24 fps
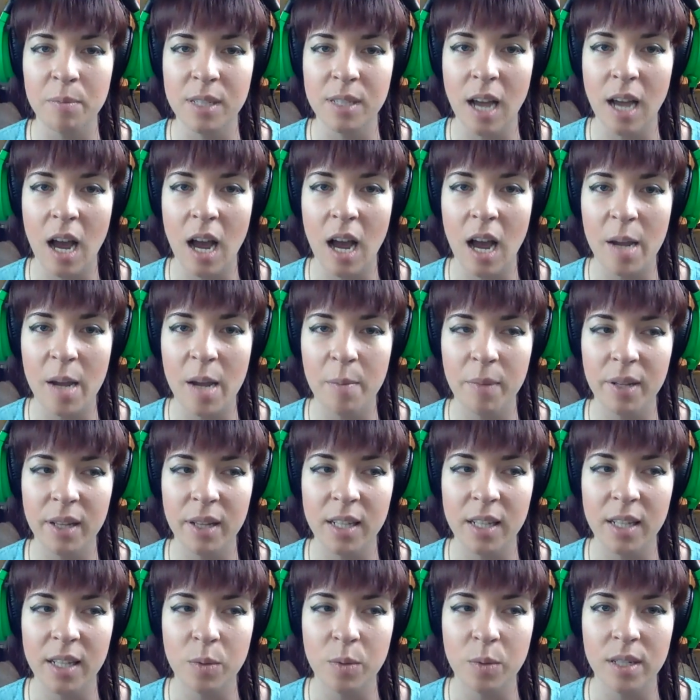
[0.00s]
time,
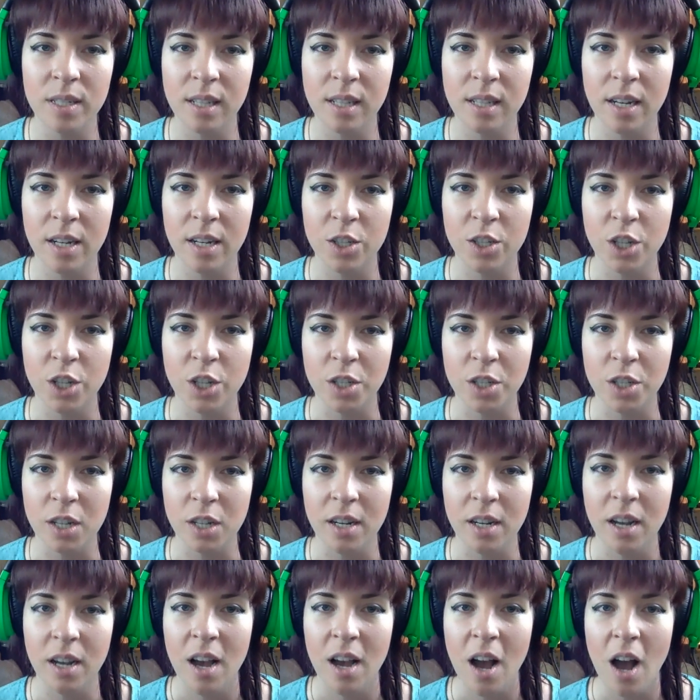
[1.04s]
unless we decide to change it.
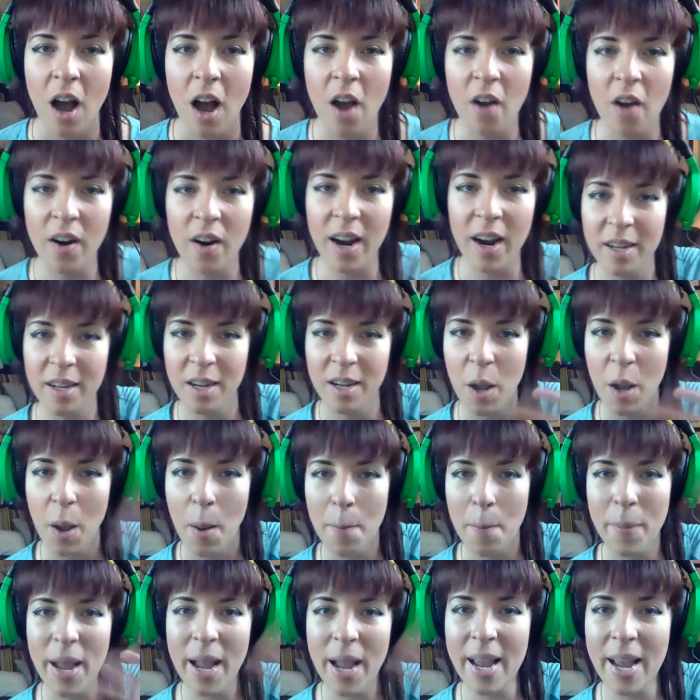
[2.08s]
All right.
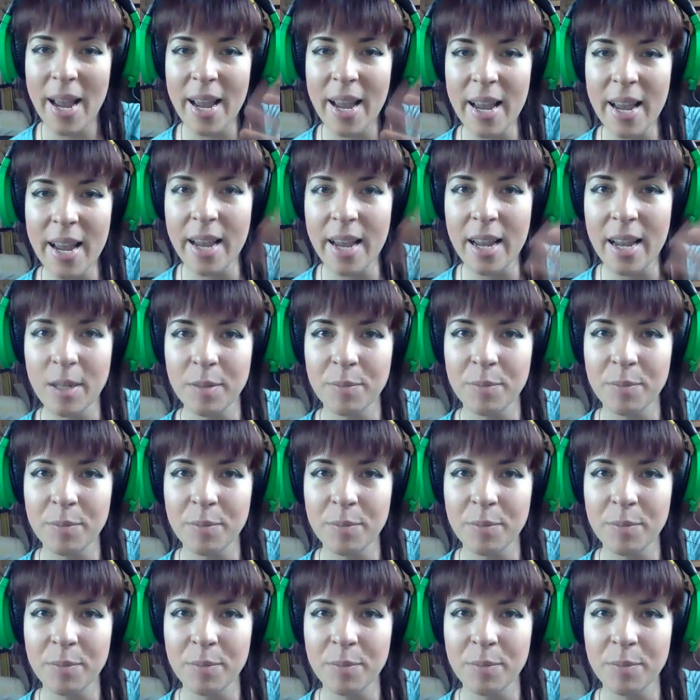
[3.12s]
Bye.